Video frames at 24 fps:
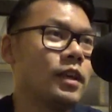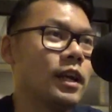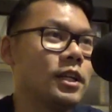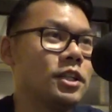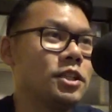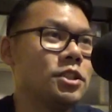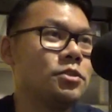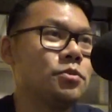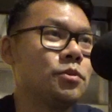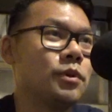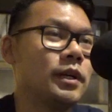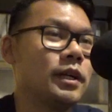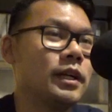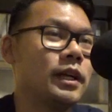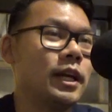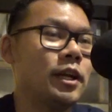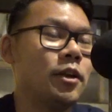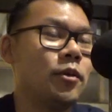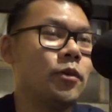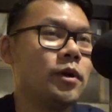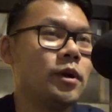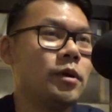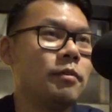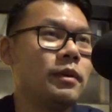I
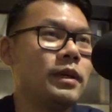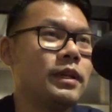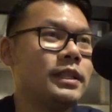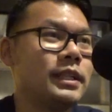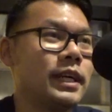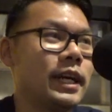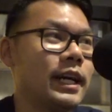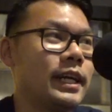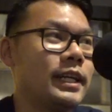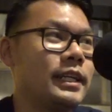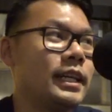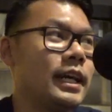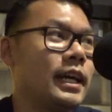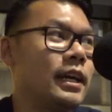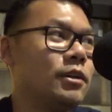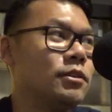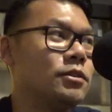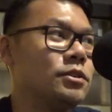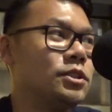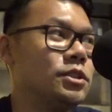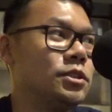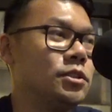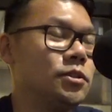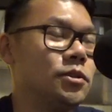don't want to be tied
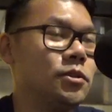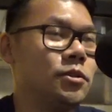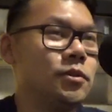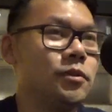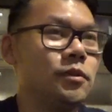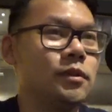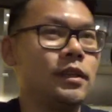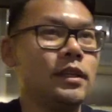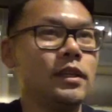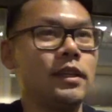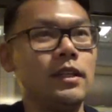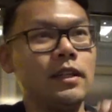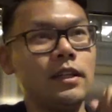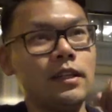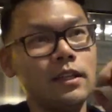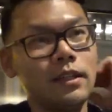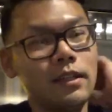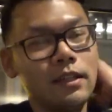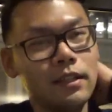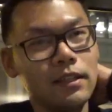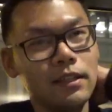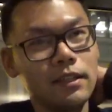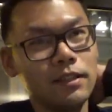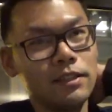down to
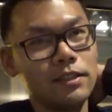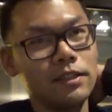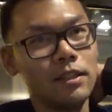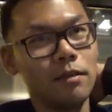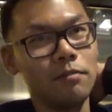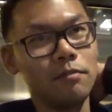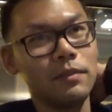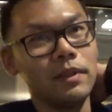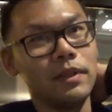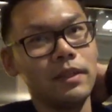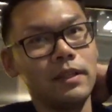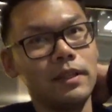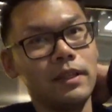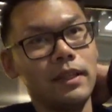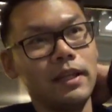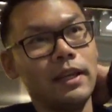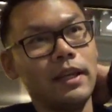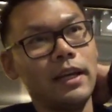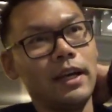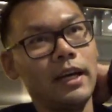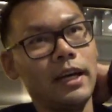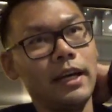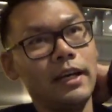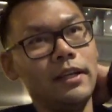something
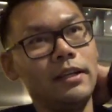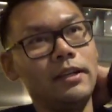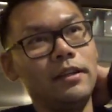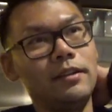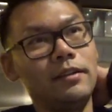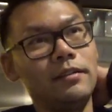that I